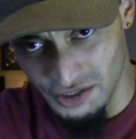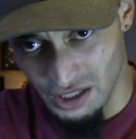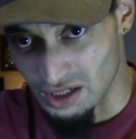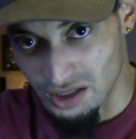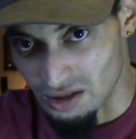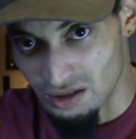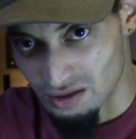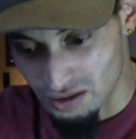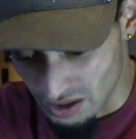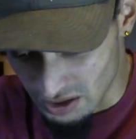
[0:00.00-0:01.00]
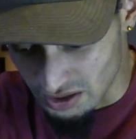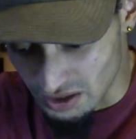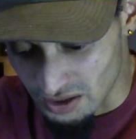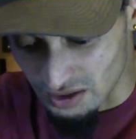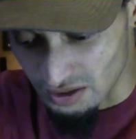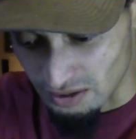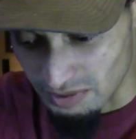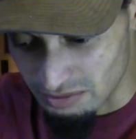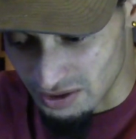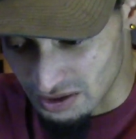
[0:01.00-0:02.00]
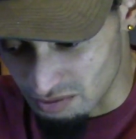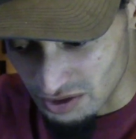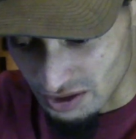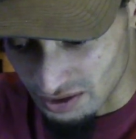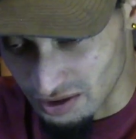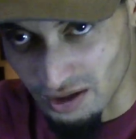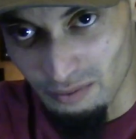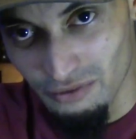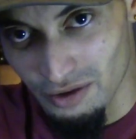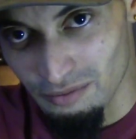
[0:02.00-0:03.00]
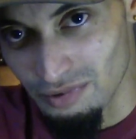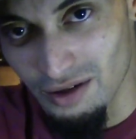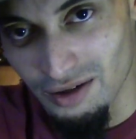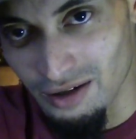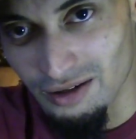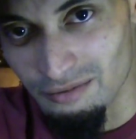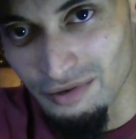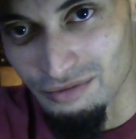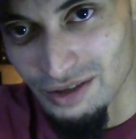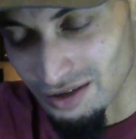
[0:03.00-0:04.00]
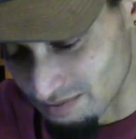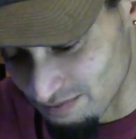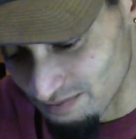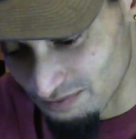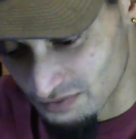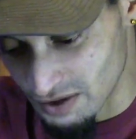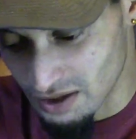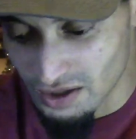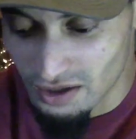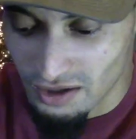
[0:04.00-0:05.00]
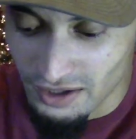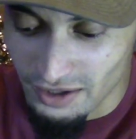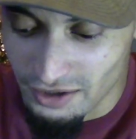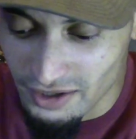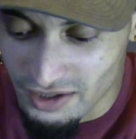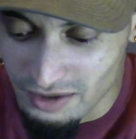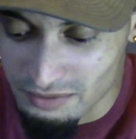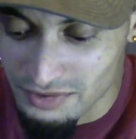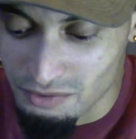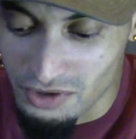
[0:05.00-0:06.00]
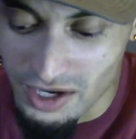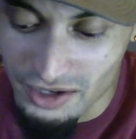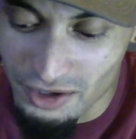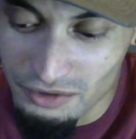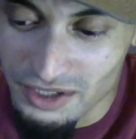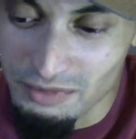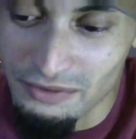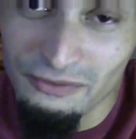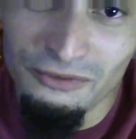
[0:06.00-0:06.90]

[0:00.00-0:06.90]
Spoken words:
Gelatin. It tastes like gelatin. Like maybe this is where gelatin came from. Probably not. Alright, now here comes where I know is gonna be